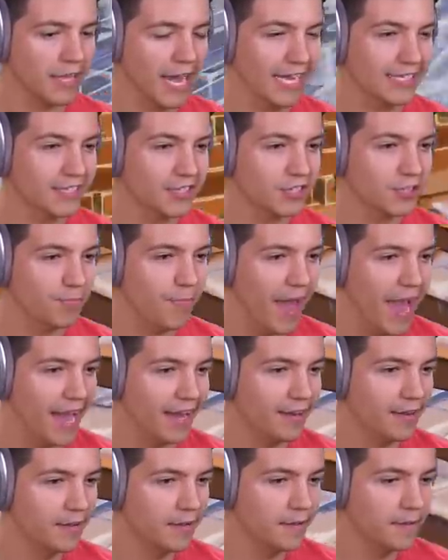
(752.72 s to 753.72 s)
Guys, this is
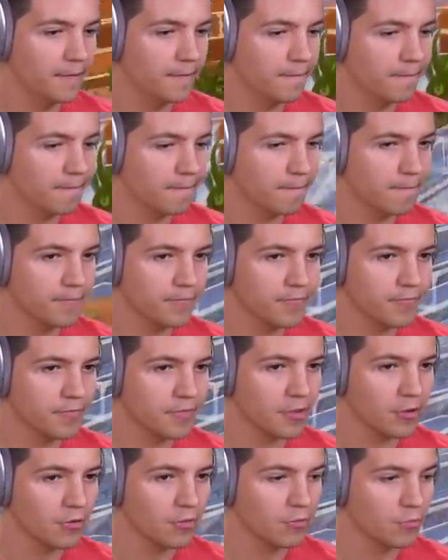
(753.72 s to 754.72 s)
bad.
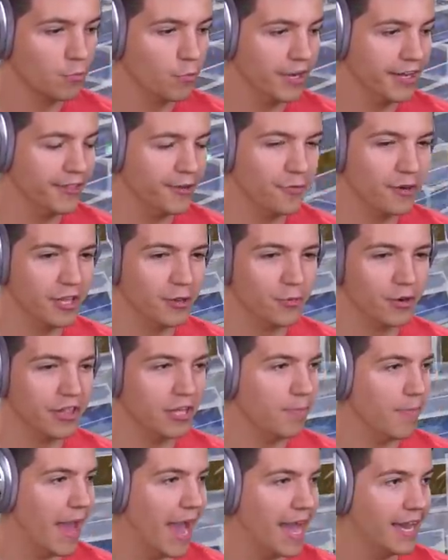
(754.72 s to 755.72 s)
Really, really, really
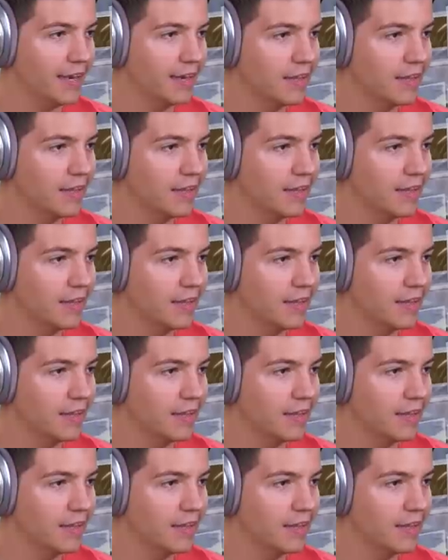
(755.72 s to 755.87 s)
bad?